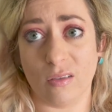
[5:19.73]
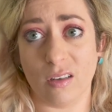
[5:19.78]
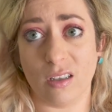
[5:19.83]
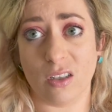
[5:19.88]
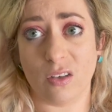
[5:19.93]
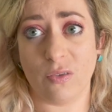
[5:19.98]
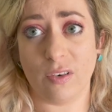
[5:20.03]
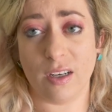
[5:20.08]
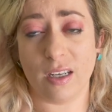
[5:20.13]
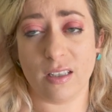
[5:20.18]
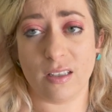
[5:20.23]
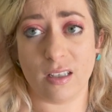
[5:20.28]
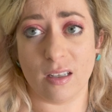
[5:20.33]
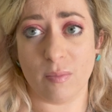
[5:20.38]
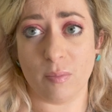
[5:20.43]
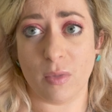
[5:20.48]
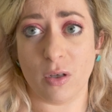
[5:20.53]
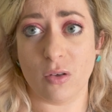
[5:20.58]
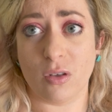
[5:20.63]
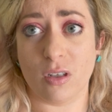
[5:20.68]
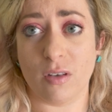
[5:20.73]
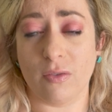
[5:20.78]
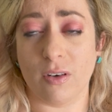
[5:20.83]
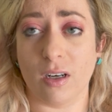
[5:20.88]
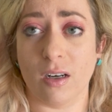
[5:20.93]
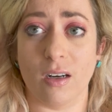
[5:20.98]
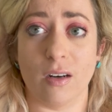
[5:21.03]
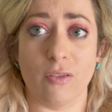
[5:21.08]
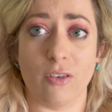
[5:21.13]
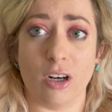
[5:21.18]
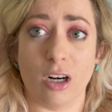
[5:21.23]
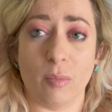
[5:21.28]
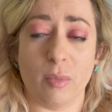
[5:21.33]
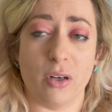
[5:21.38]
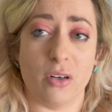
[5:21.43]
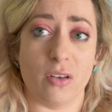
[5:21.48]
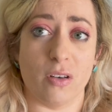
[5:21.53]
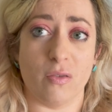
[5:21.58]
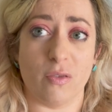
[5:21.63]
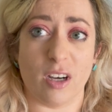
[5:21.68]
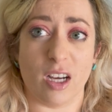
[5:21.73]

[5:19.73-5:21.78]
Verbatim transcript: let's face it, most of our farmers and